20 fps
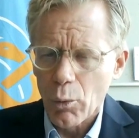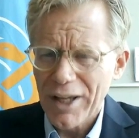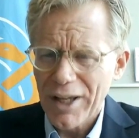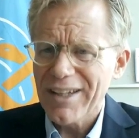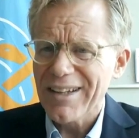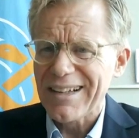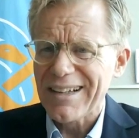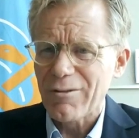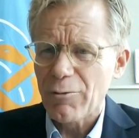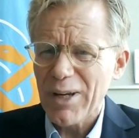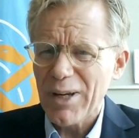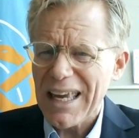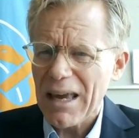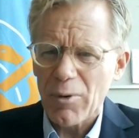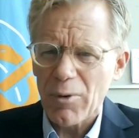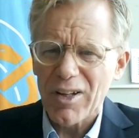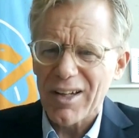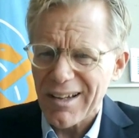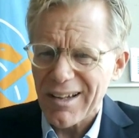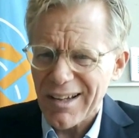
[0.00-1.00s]
We
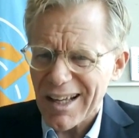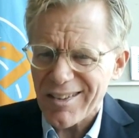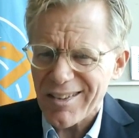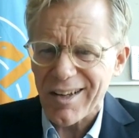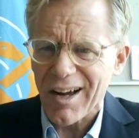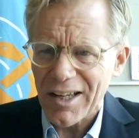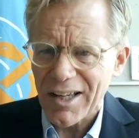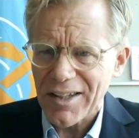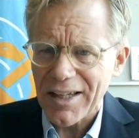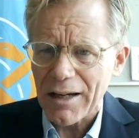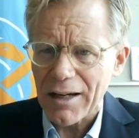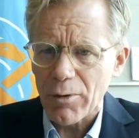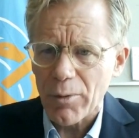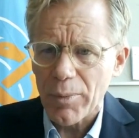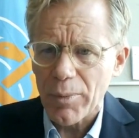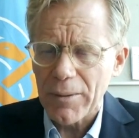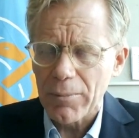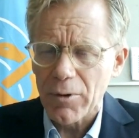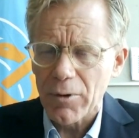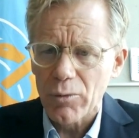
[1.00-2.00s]
came in less contact with
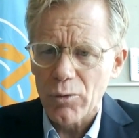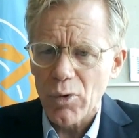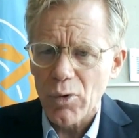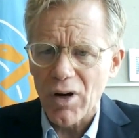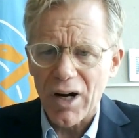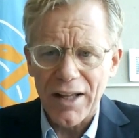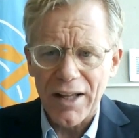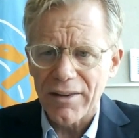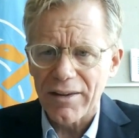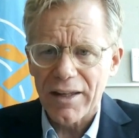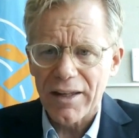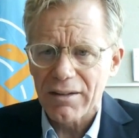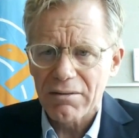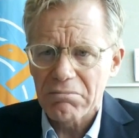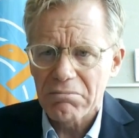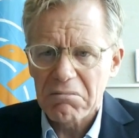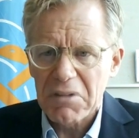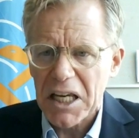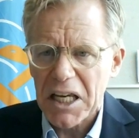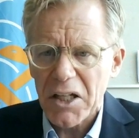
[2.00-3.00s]
people in Wuhan
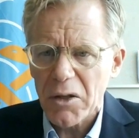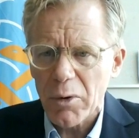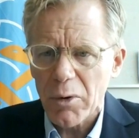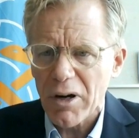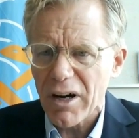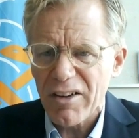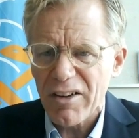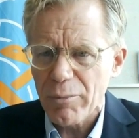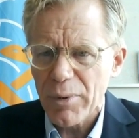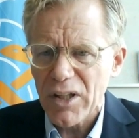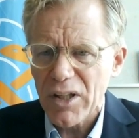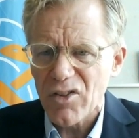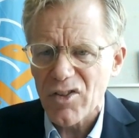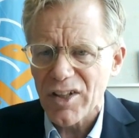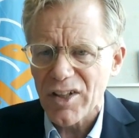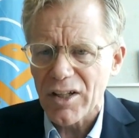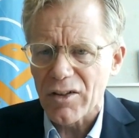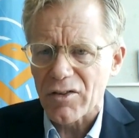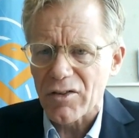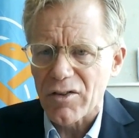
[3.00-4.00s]
than anywhere I've been
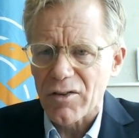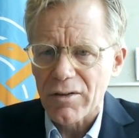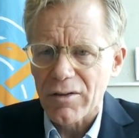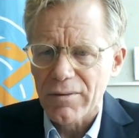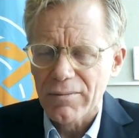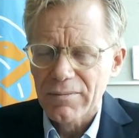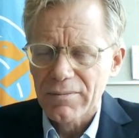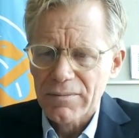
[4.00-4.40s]
since.